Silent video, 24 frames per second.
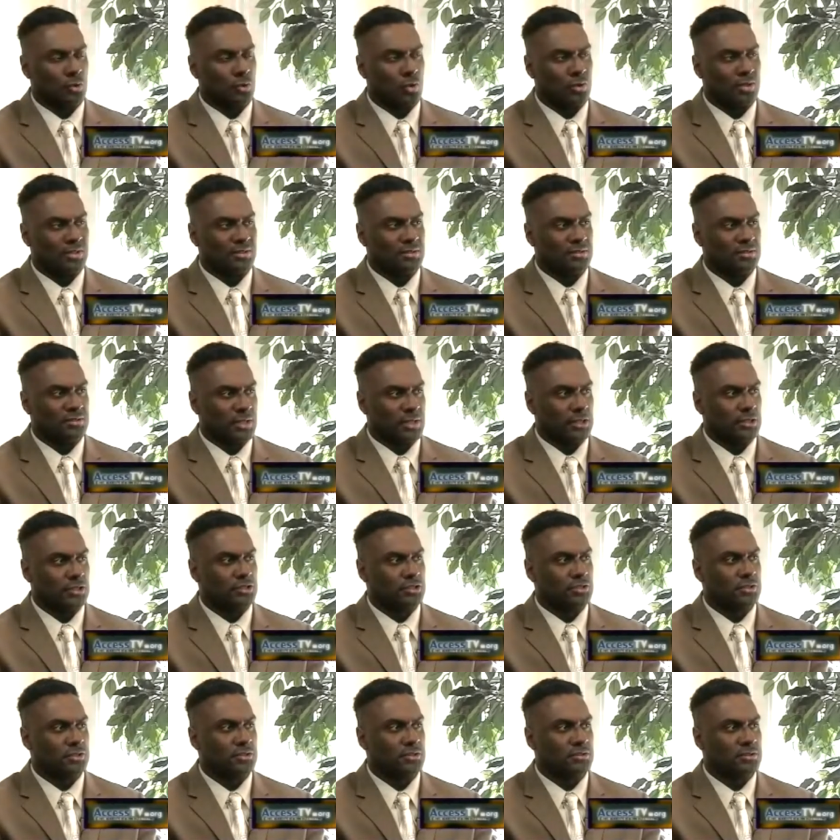
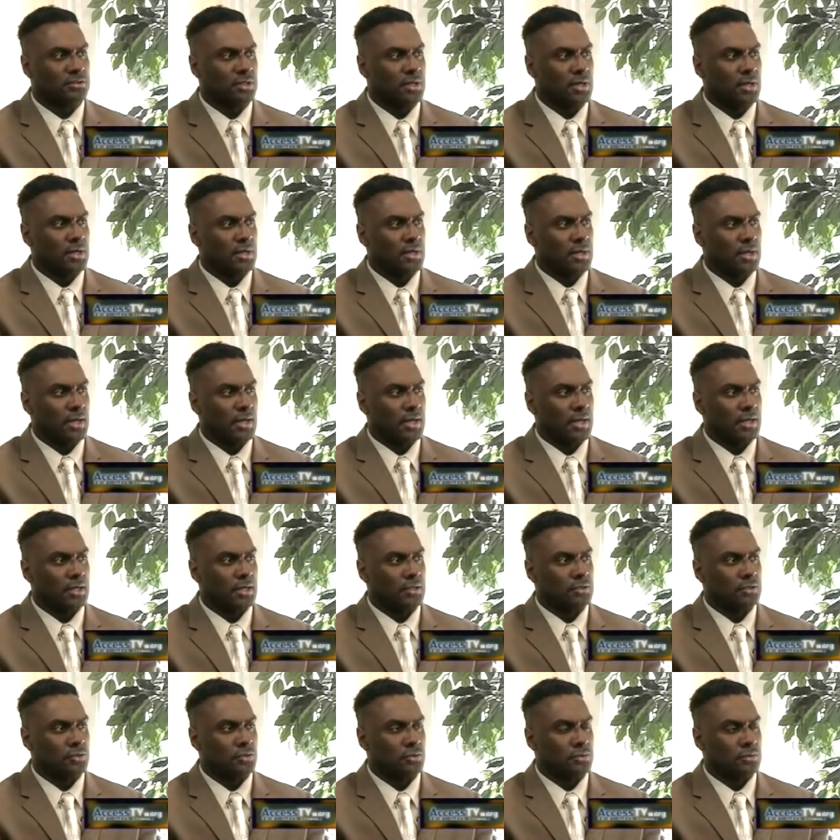organizations
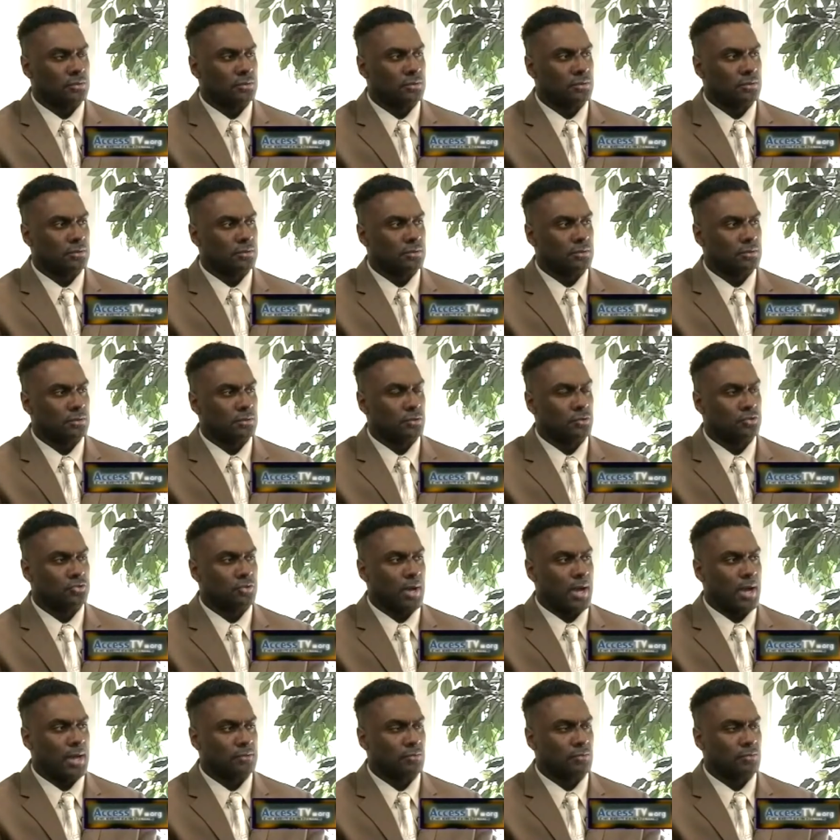and I tried to. You tried.